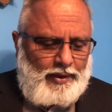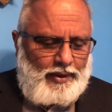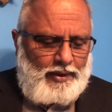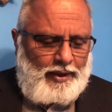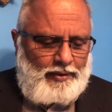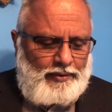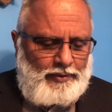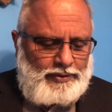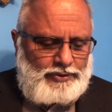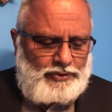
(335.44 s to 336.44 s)
Now,
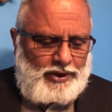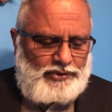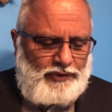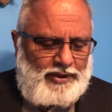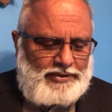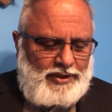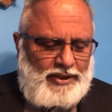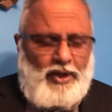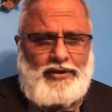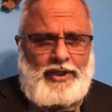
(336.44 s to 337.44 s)
so let's read this in
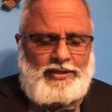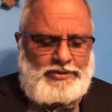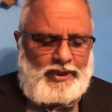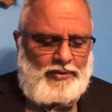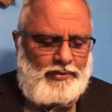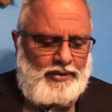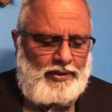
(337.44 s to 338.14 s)
context now.